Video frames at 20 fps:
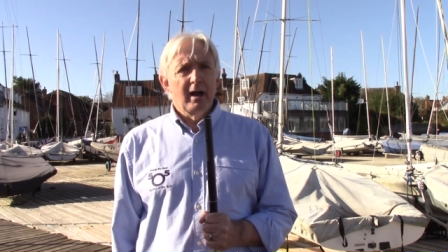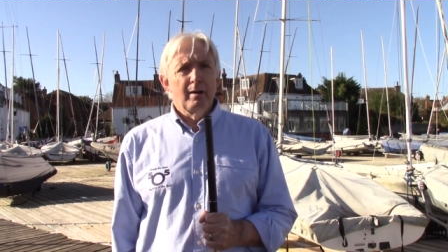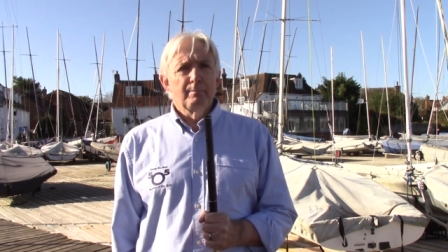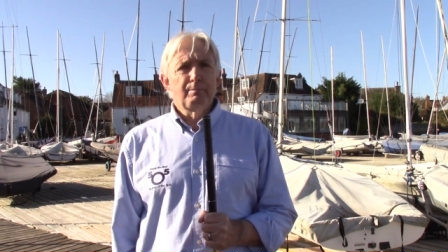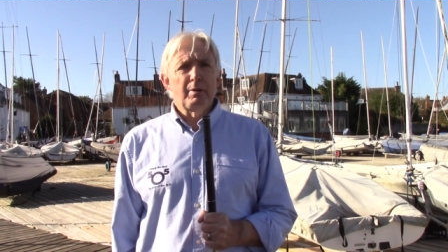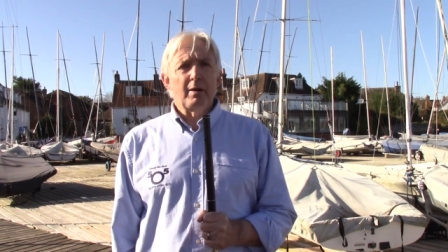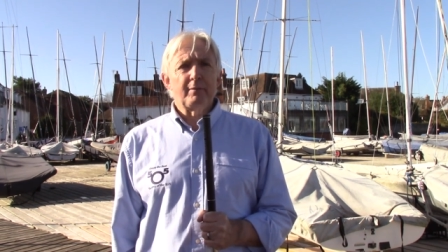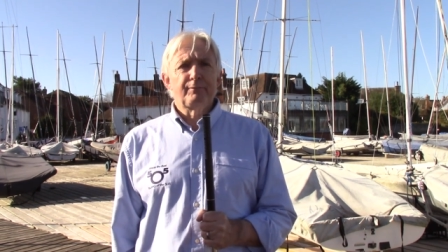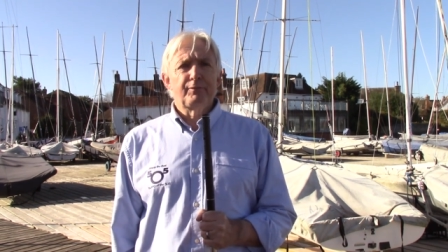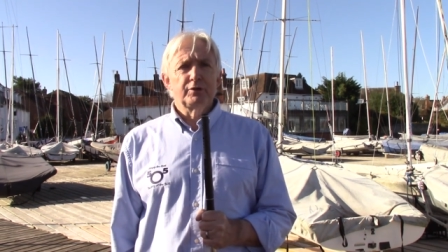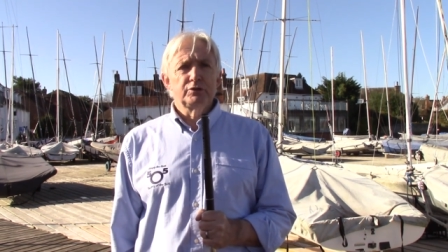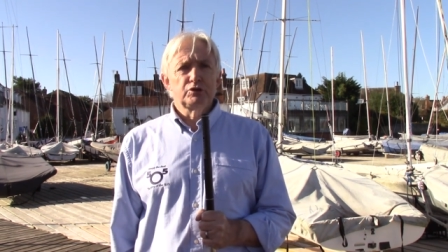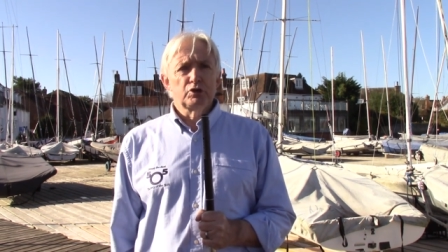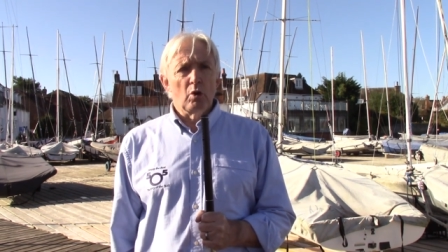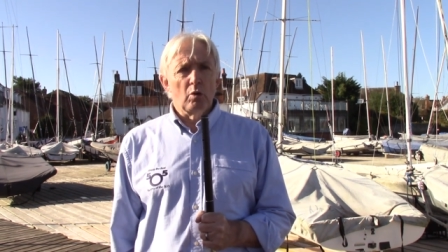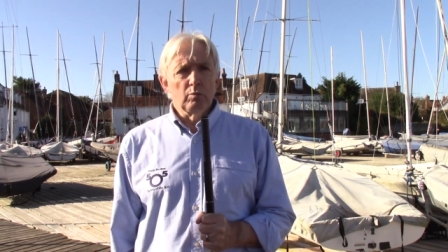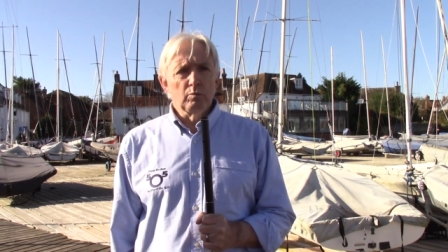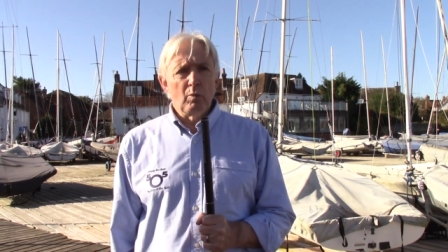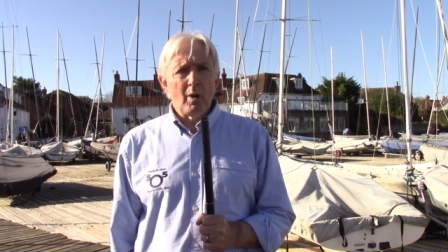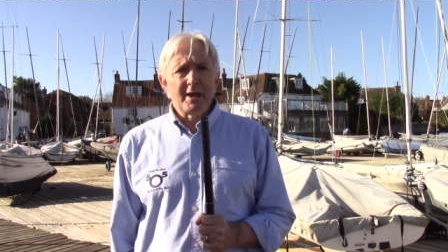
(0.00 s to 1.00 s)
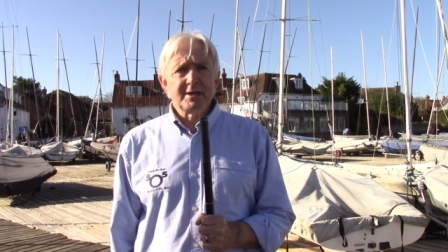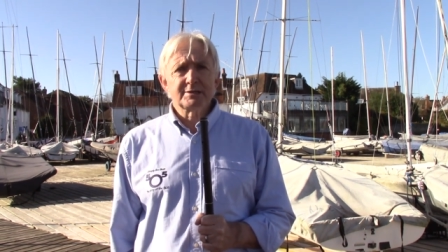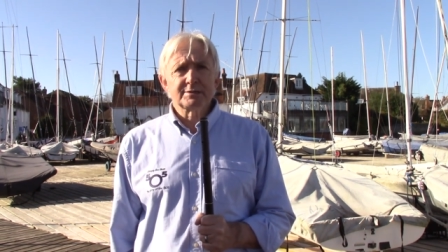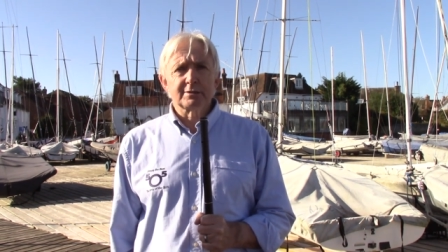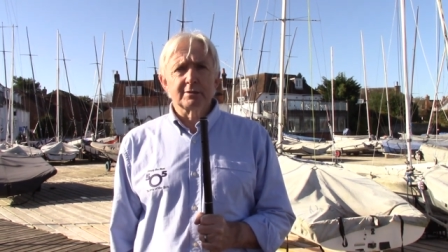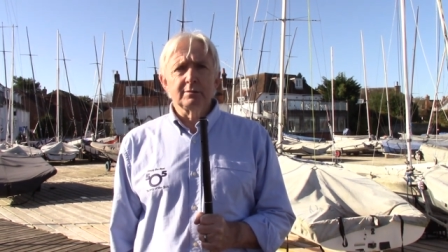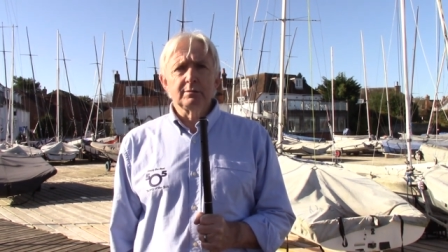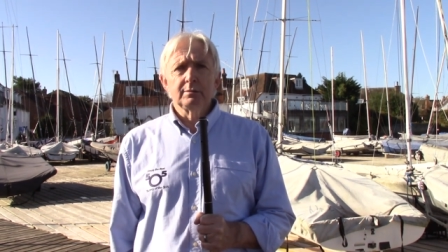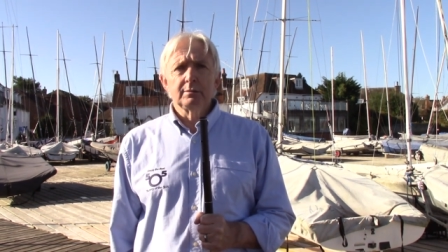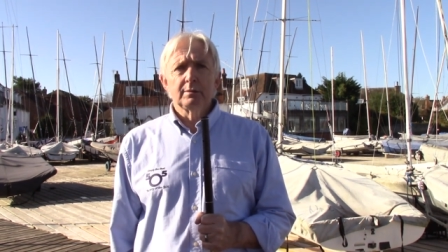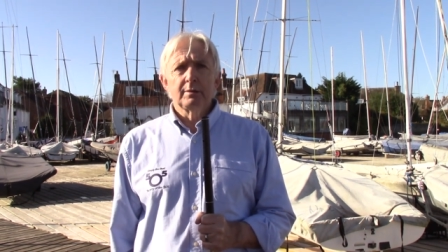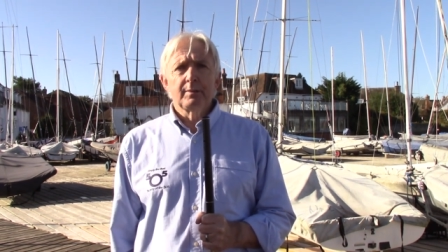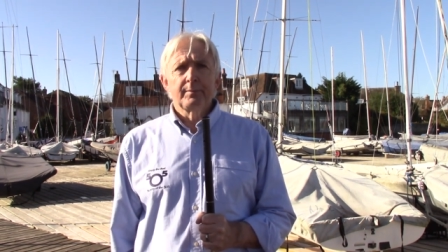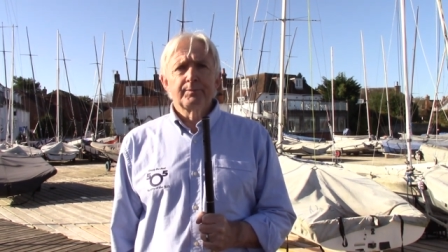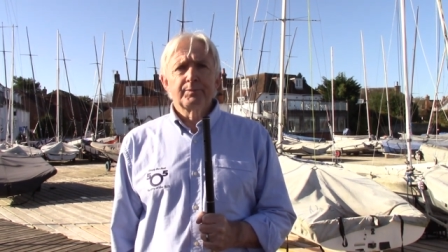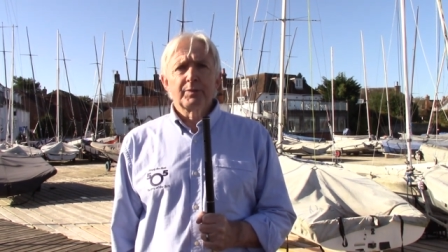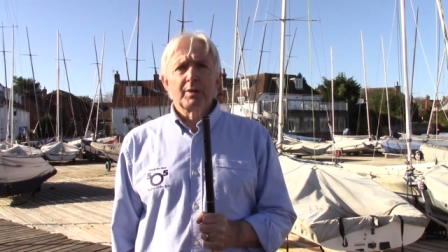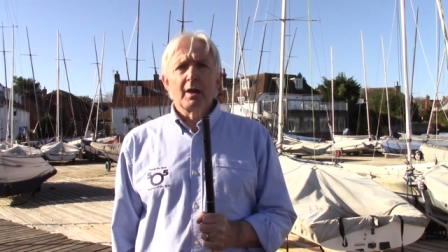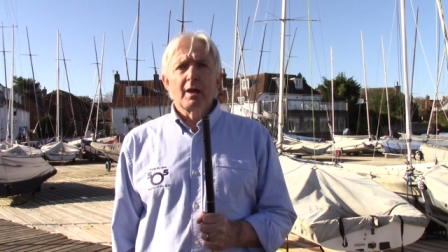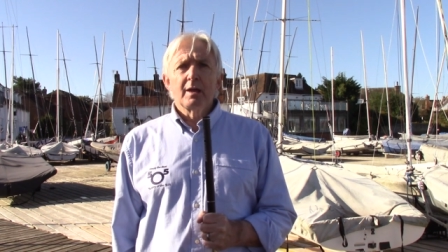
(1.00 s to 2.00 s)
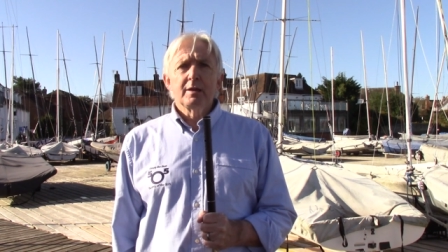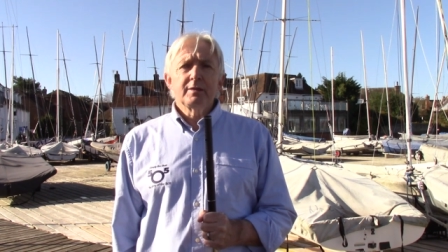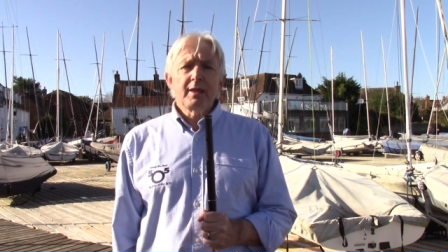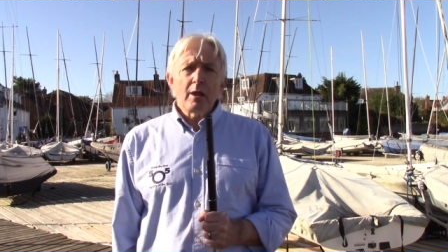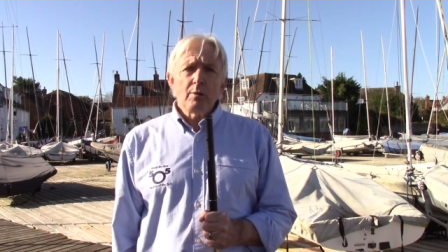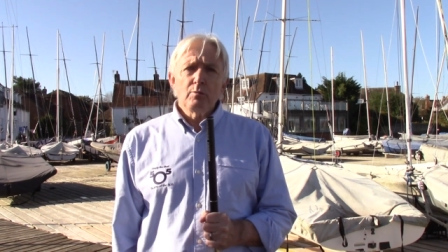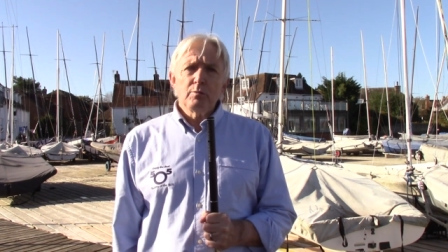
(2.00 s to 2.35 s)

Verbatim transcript: But for John Westell, there